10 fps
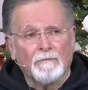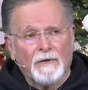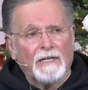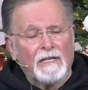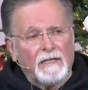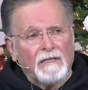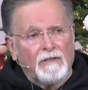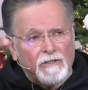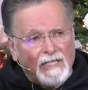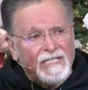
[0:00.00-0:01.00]
but
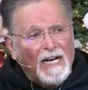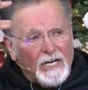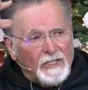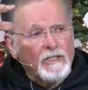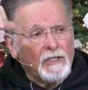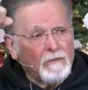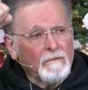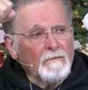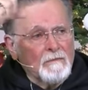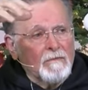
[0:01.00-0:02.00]
there's a dust
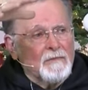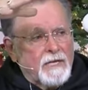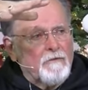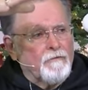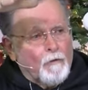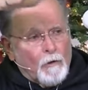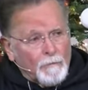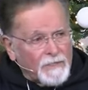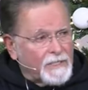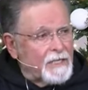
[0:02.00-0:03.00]
that
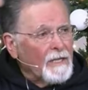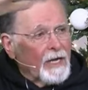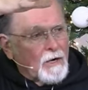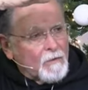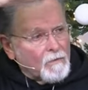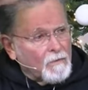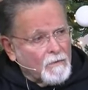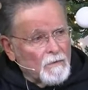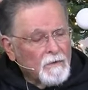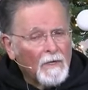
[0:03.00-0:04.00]
forms in there
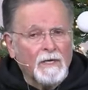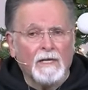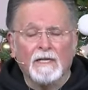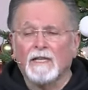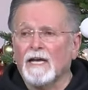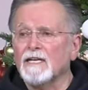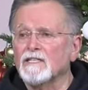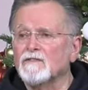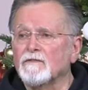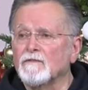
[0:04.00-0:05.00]
that
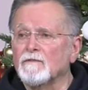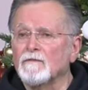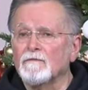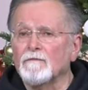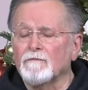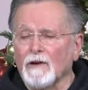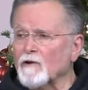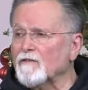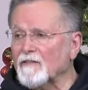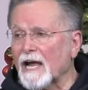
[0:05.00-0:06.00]
is
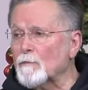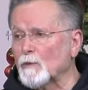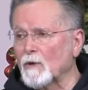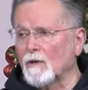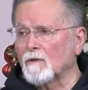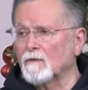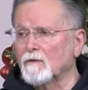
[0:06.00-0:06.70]
very flammable.